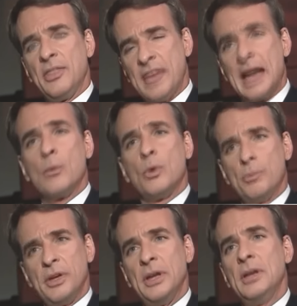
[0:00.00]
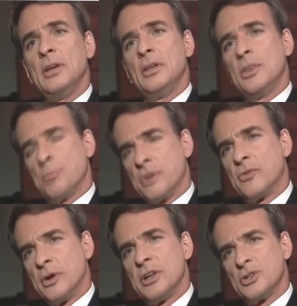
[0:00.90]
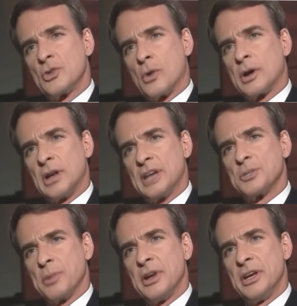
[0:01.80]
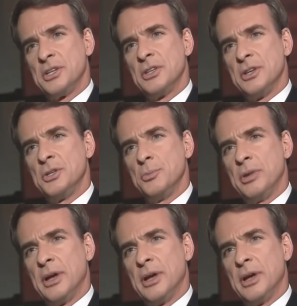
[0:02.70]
And that will be the preferred historical explanation that